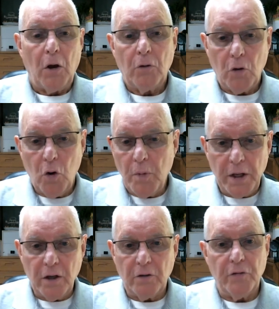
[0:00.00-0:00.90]
Go, my
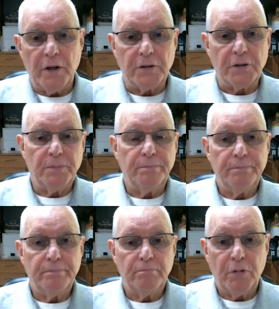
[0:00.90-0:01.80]
young friends.
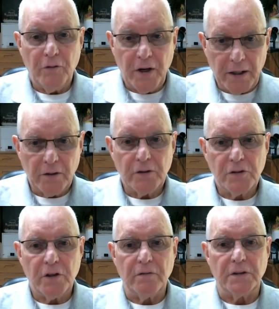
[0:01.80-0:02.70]
Provide a good
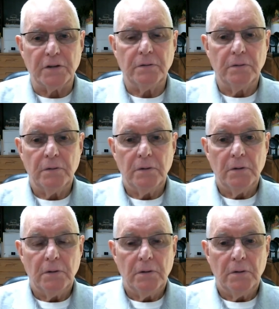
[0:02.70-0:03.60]
service.
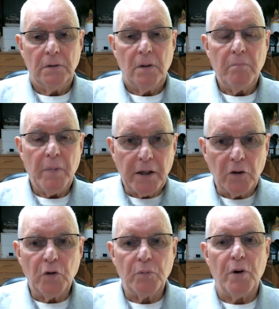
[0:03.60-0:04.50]
Make a
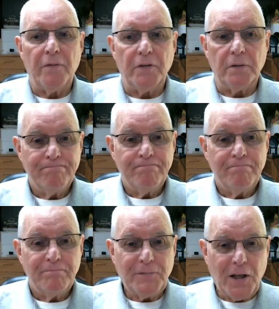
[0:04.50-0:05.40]
good profit.
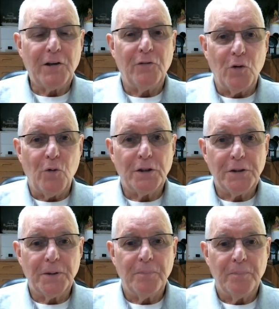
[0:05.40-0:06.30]
Thank you for
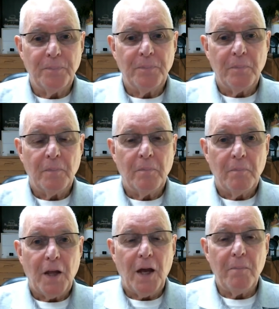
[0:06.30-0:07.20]
watching,
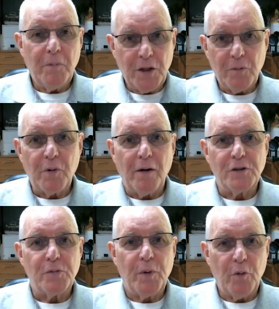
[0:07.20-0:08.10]
and may the
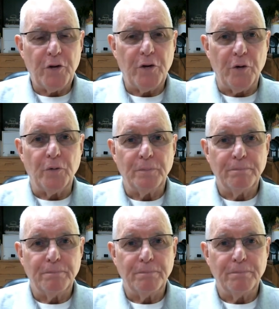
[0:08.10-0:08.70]
profits be with you.